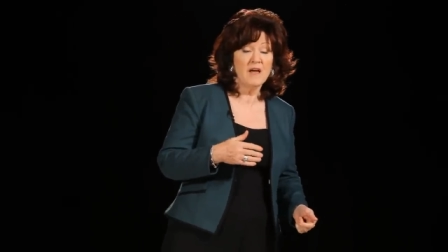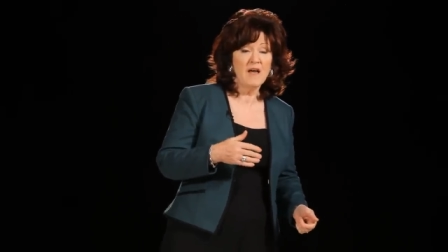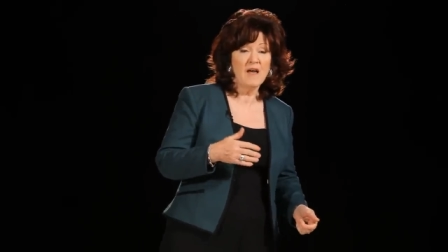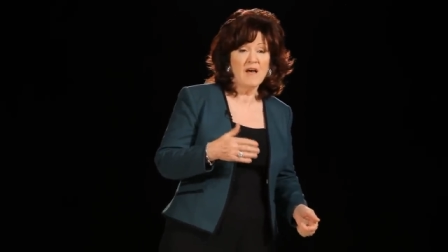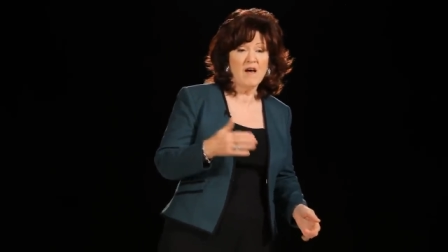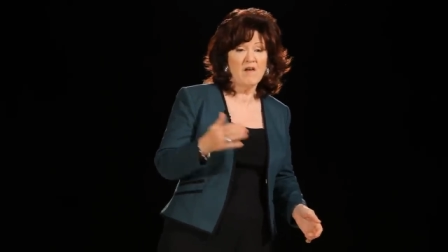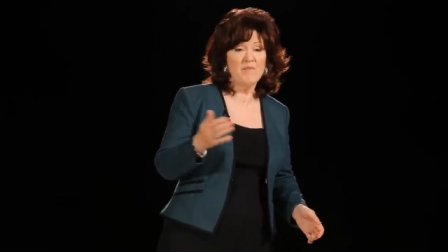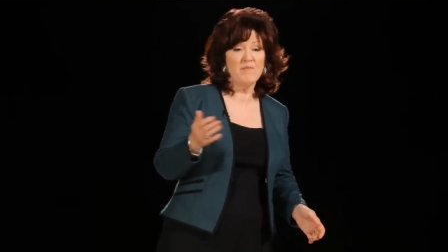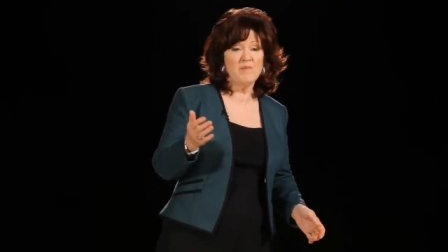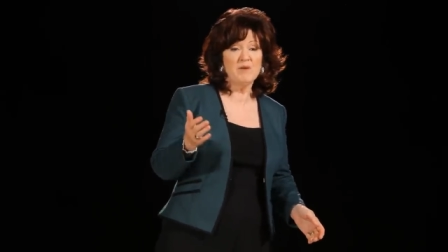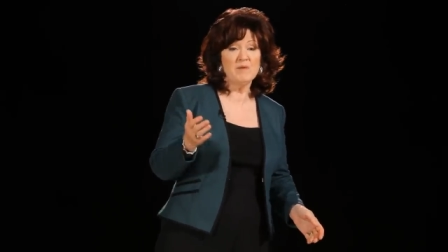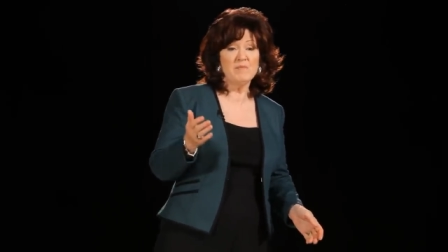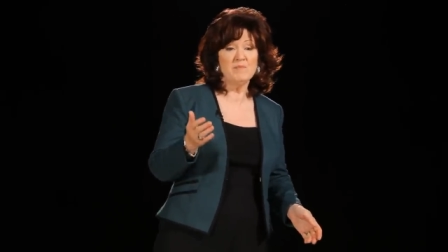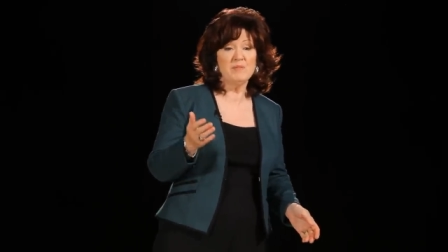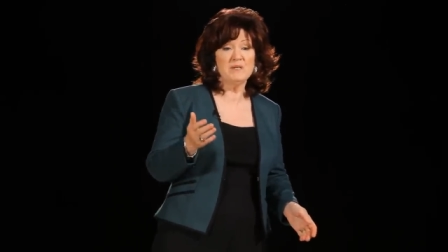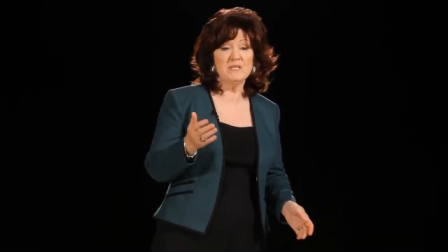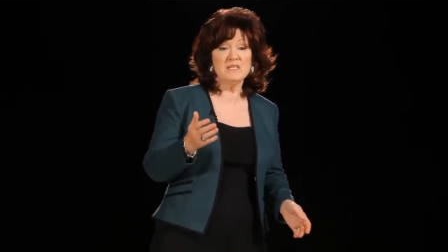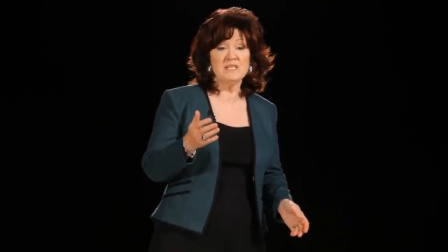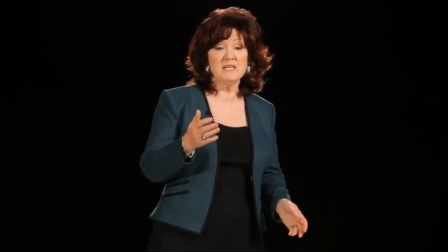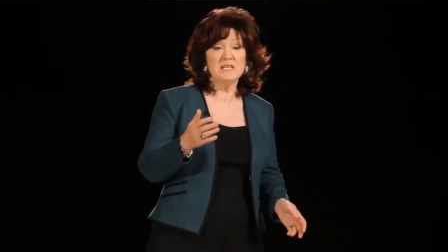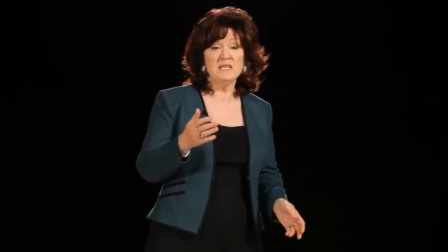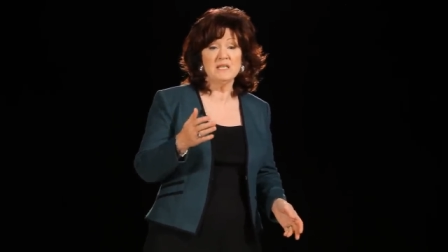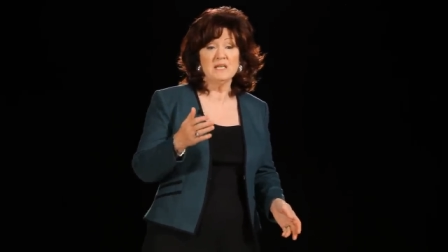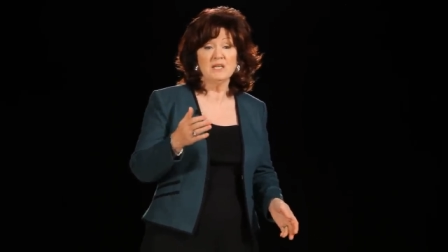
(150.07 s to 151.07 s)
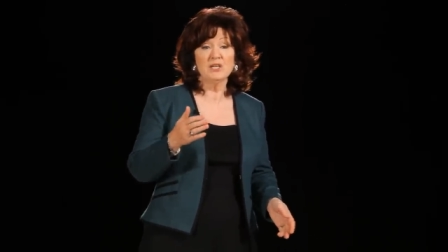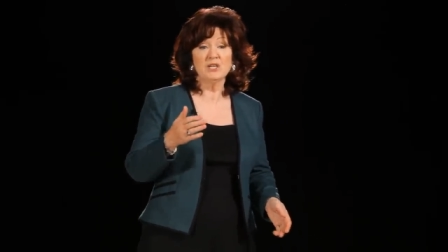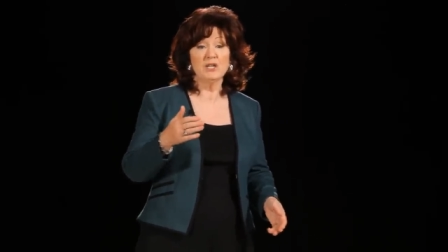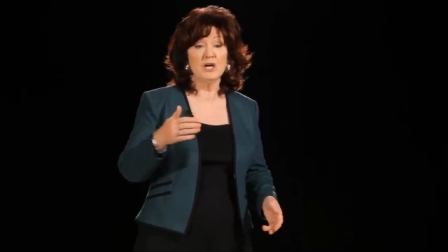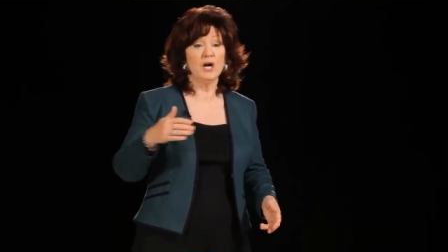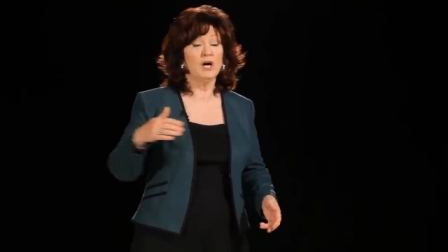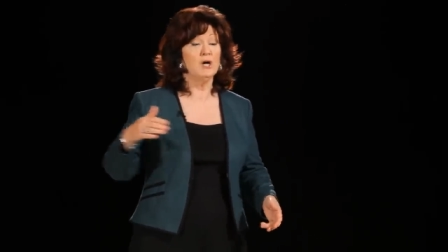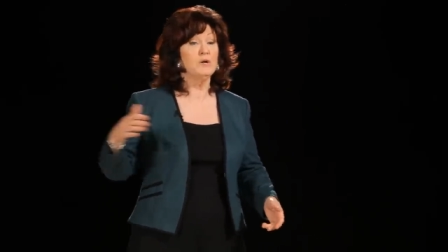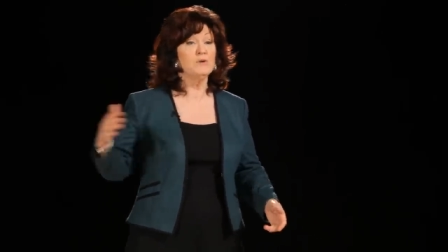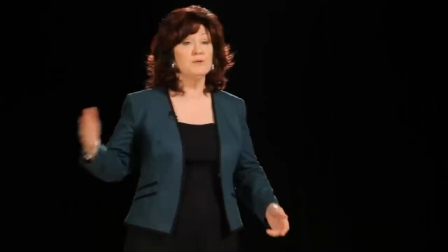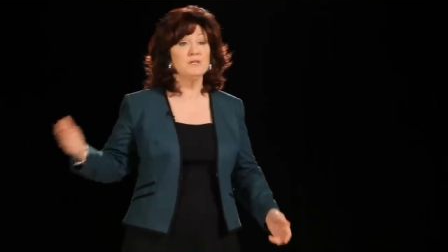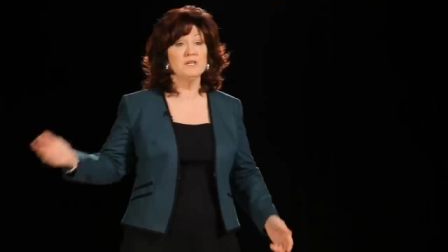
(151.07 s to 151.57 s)
have been busy
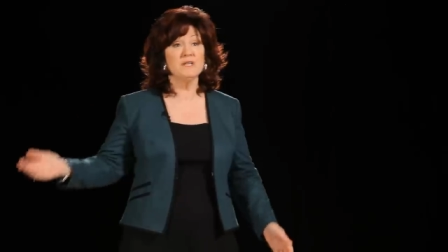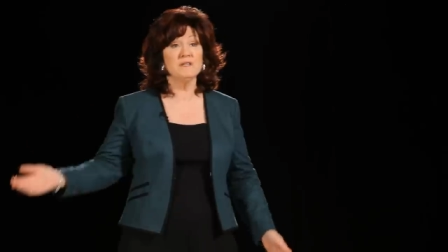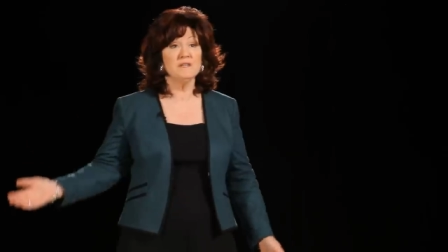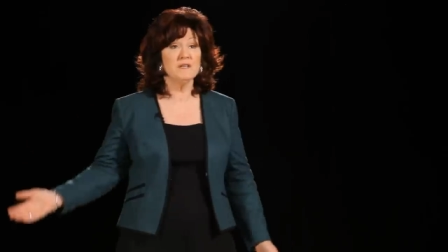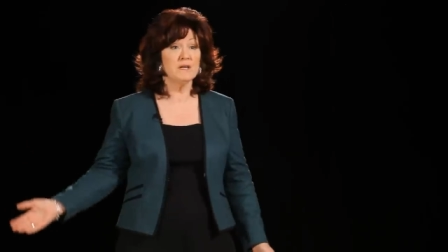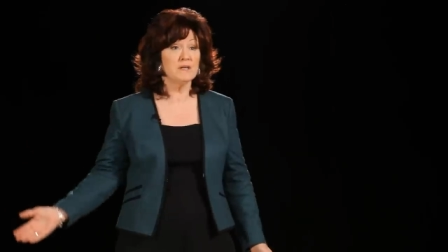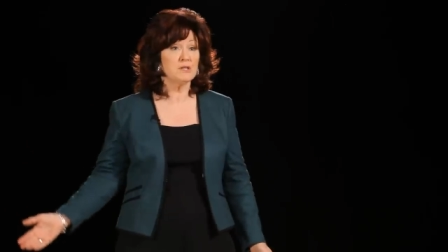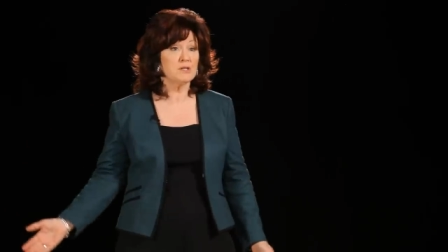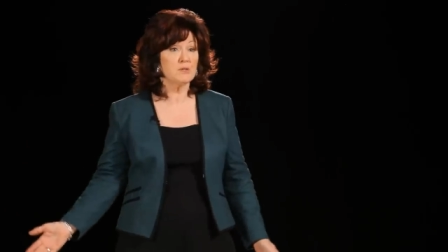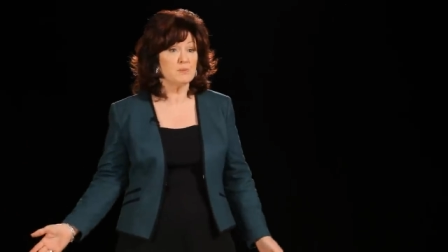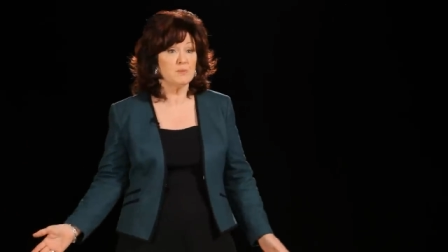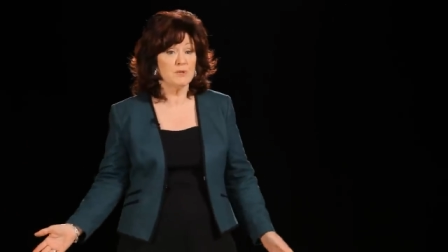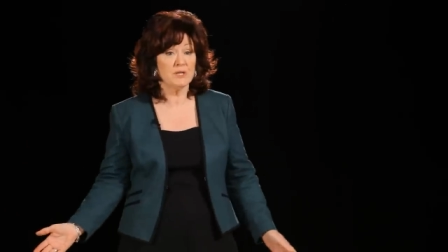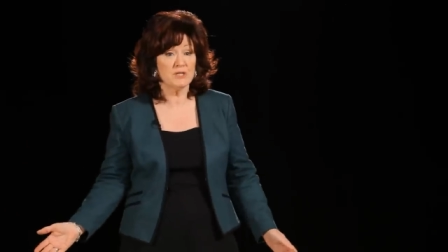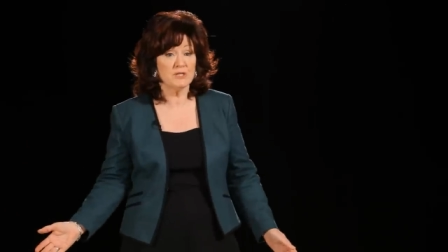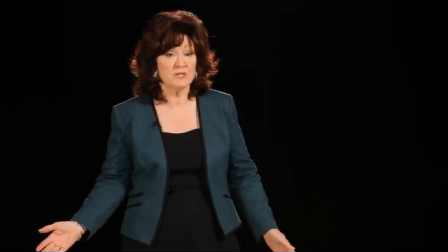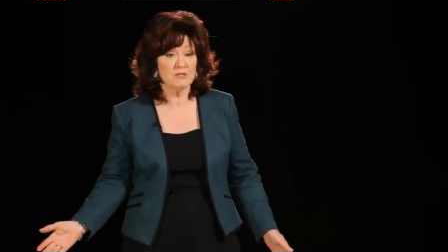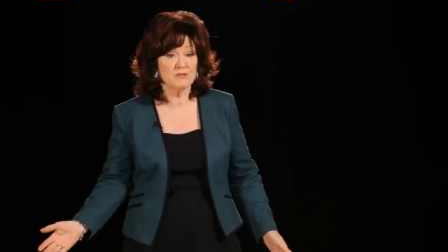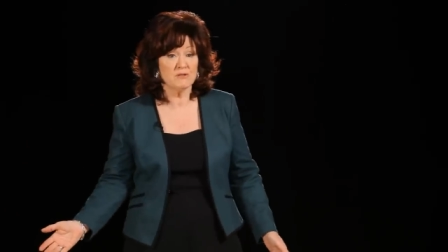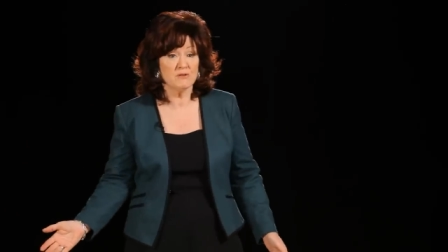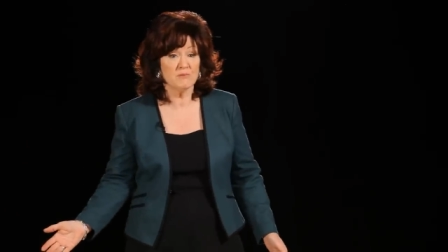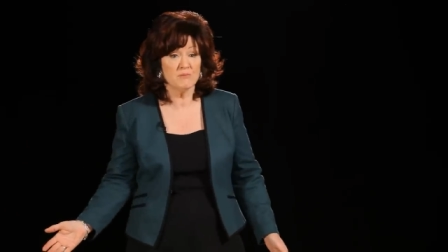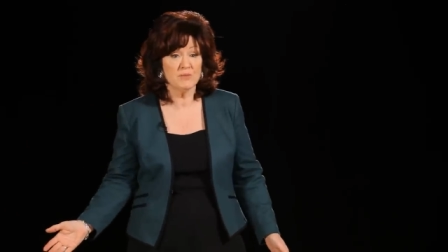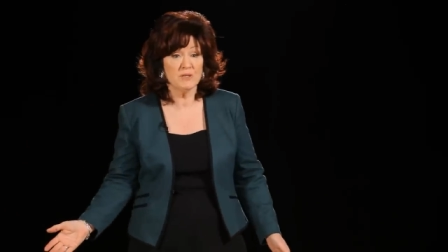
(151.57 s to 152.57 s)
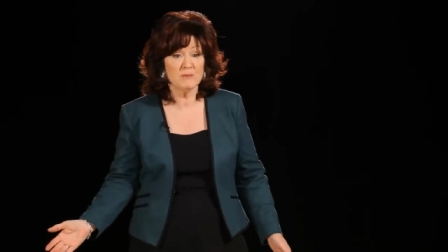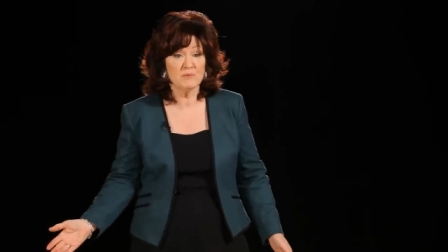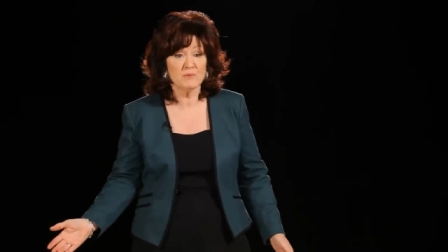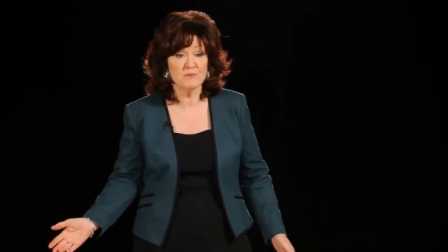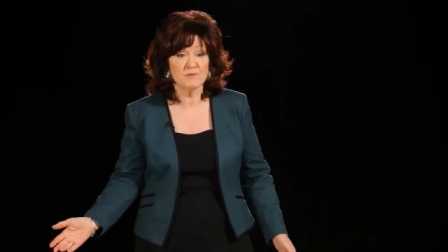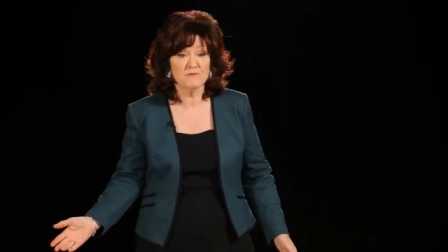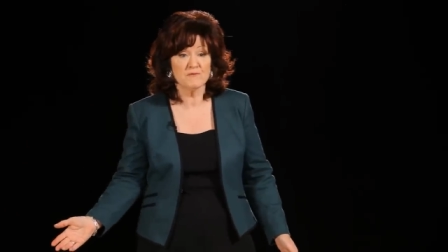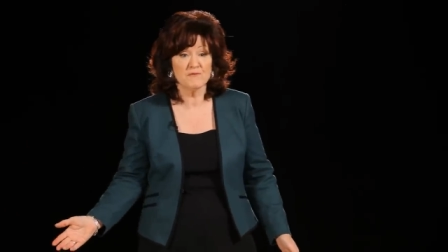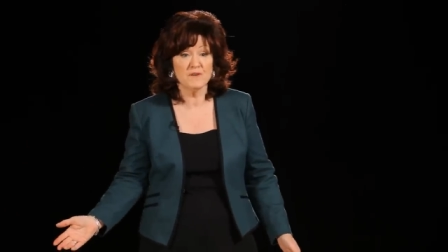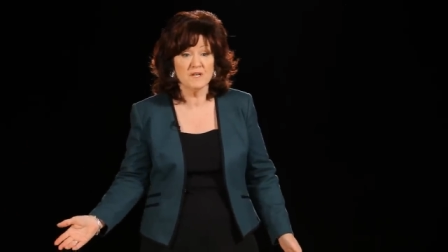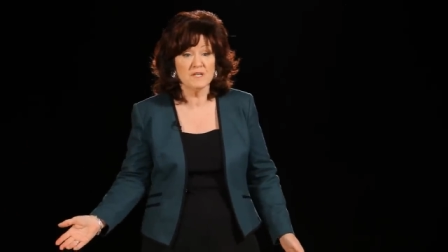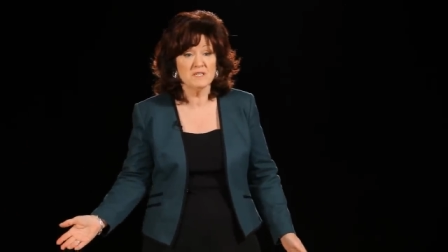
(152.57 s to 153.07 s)
coding the expressions on
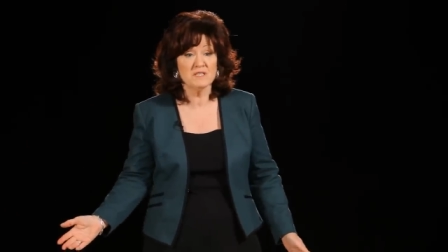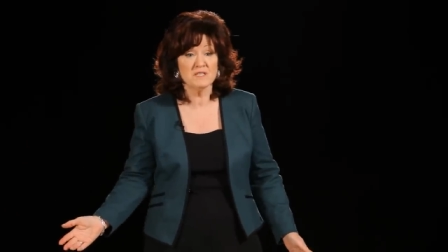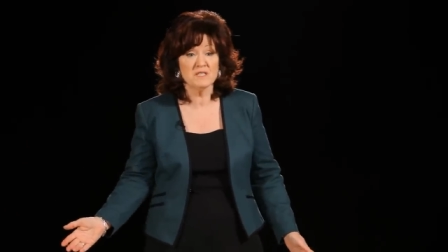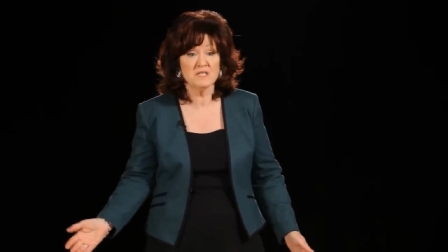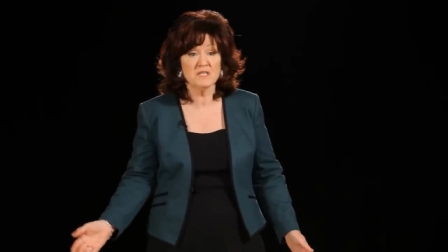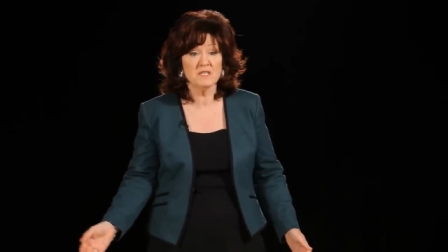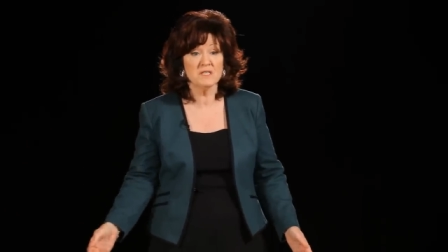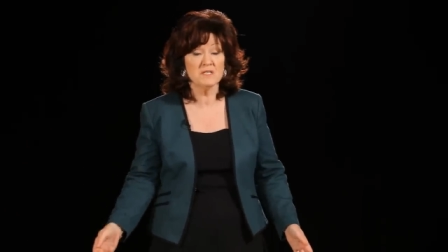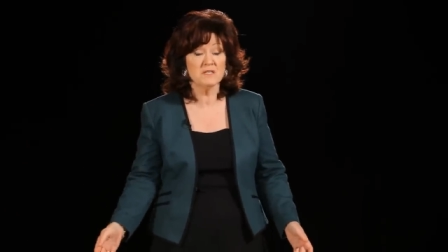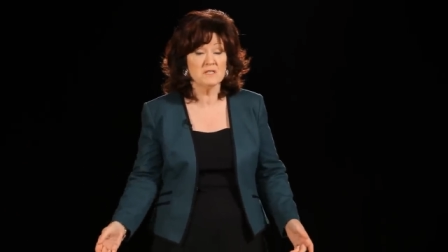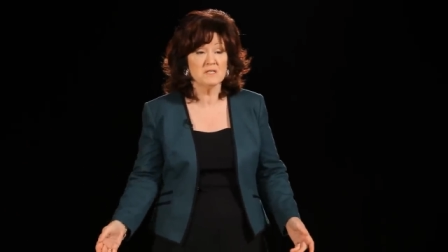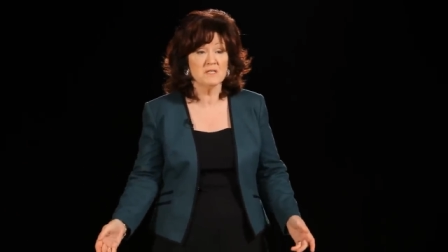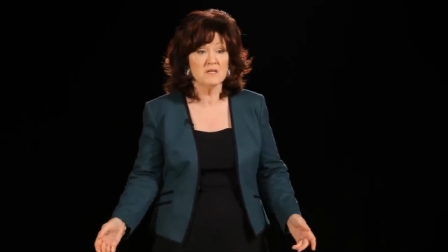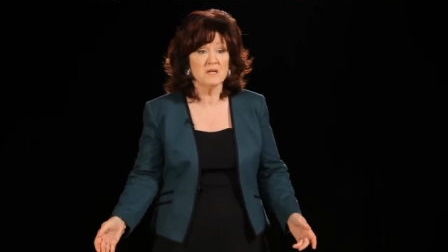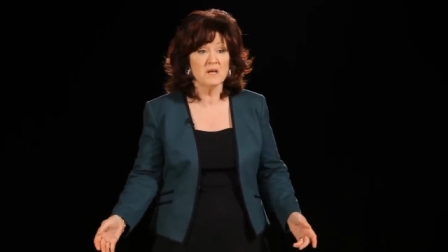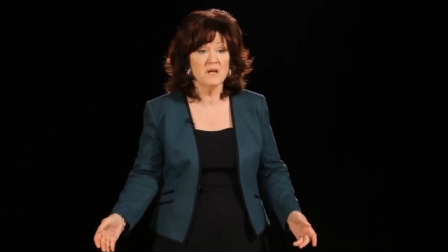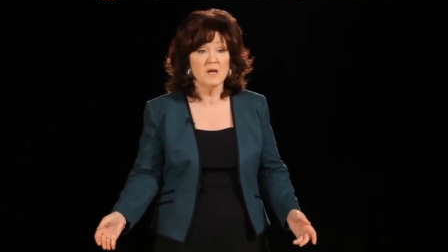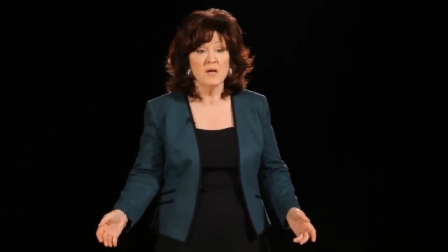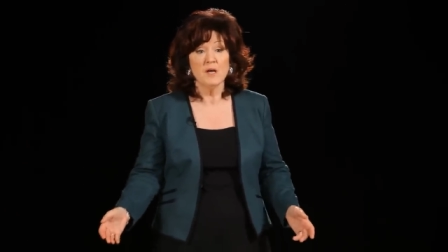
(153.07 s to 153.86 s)
people's faces,